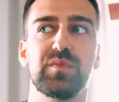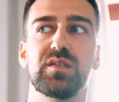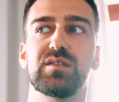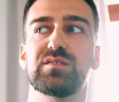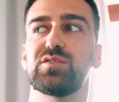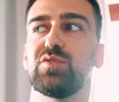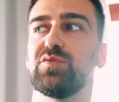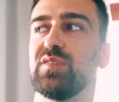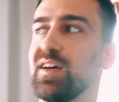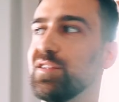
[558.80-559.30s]

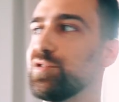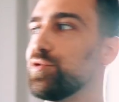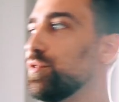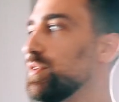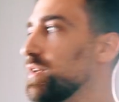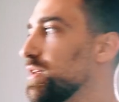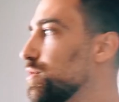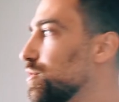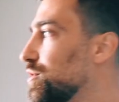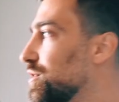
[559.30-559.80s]
So not
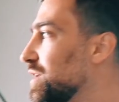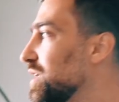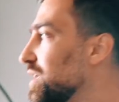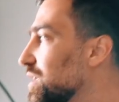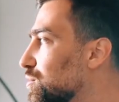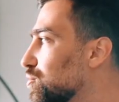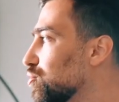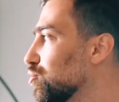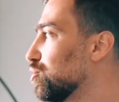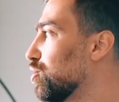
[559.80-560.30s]
only you
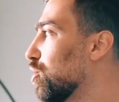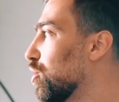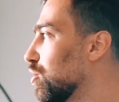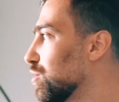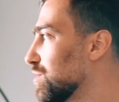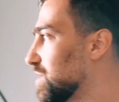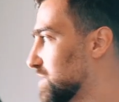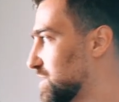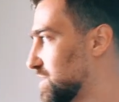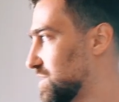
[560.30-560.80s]
need to know
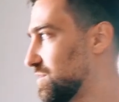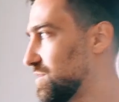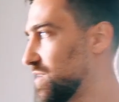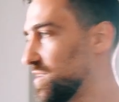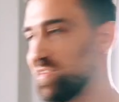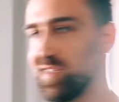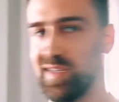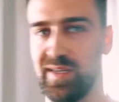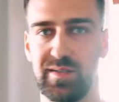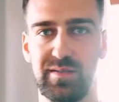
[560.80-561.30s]
the
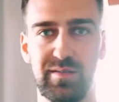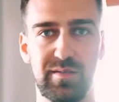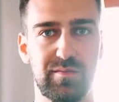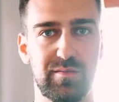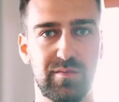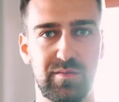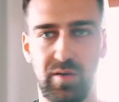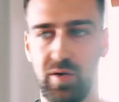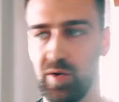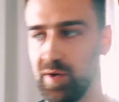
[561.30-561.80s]
thing,
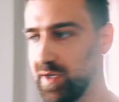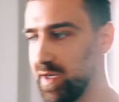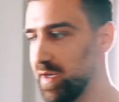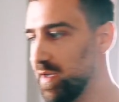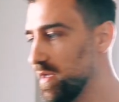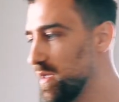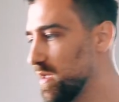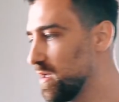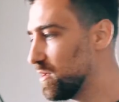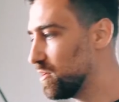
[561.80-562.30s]
okay,
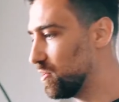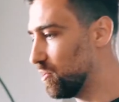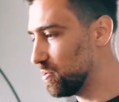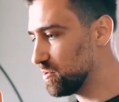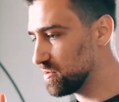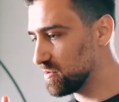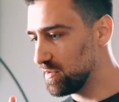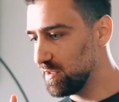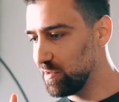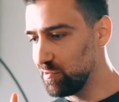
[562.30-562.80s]
you
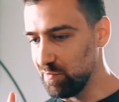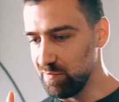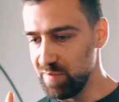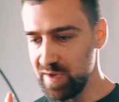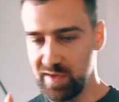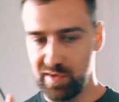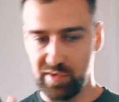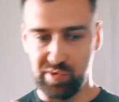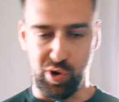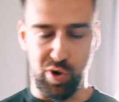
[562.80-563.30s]
also need to
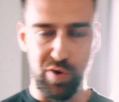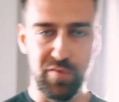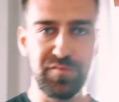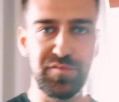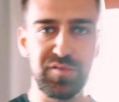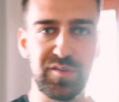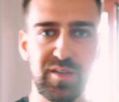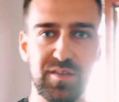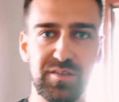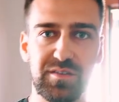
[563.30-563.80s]
be
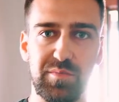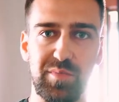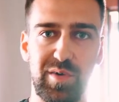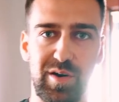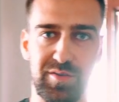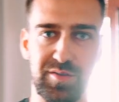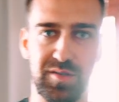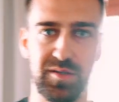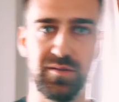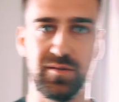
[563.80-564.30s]
confident
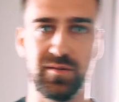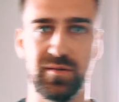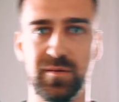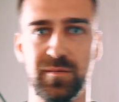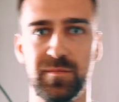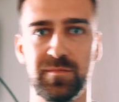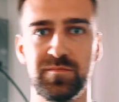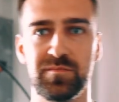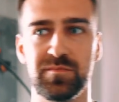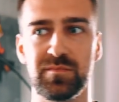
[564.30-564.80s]
about it.
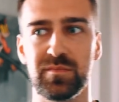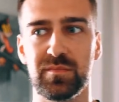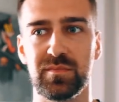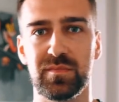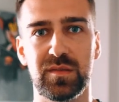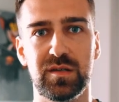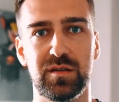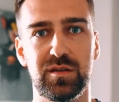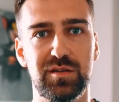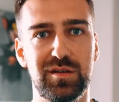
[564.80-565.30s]

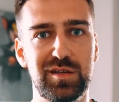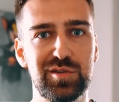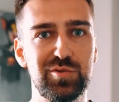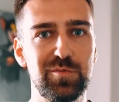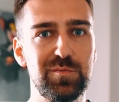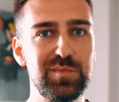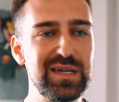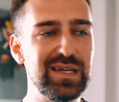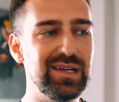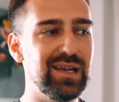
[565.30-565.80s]
You need to
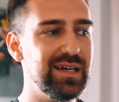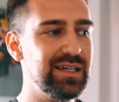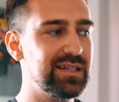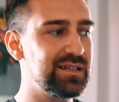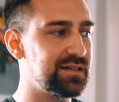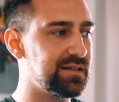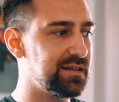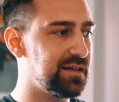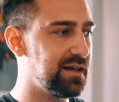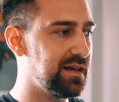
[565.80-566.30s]
be
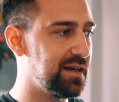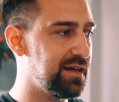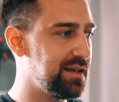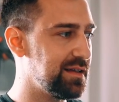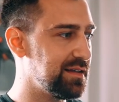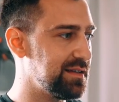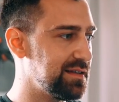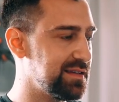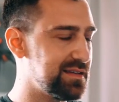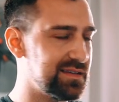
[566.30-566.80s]
like
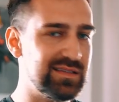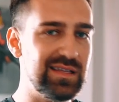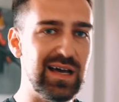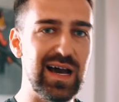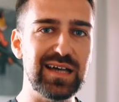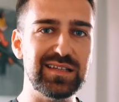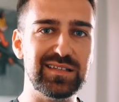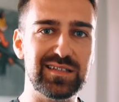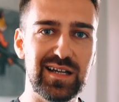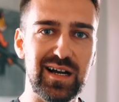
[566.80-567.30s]

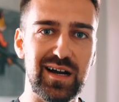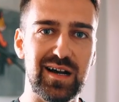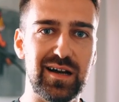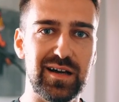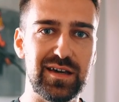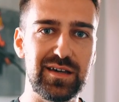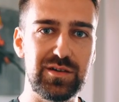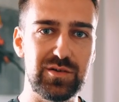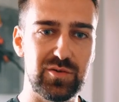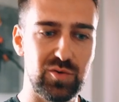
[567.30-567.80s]
that
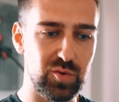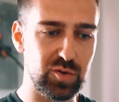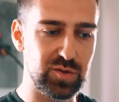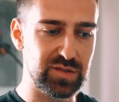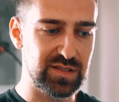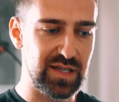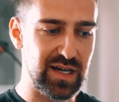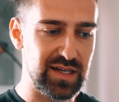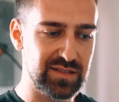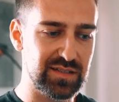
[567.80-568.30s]
guy or
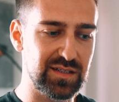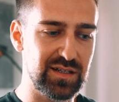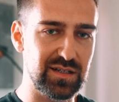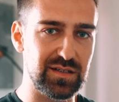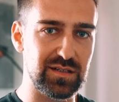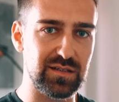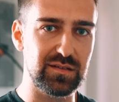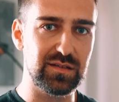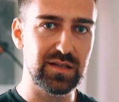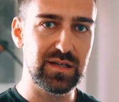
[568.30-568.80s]
that
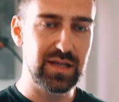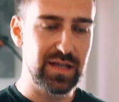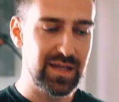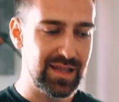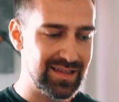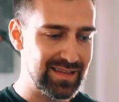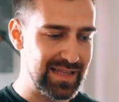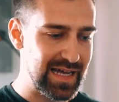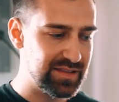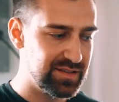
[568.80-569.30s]
girl
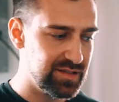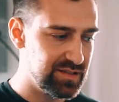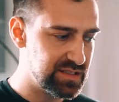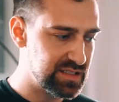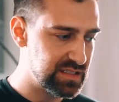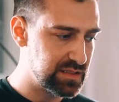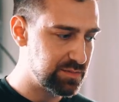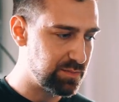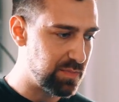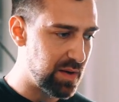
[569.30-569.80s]
that
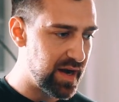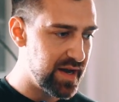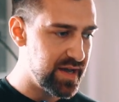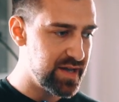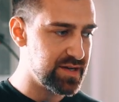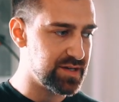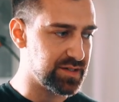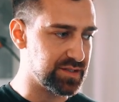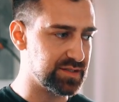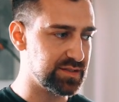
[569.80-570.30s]

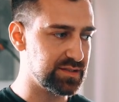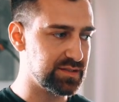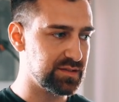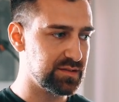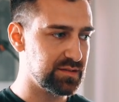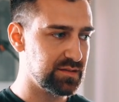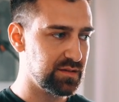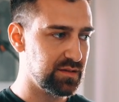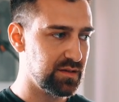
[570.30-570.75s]
inspires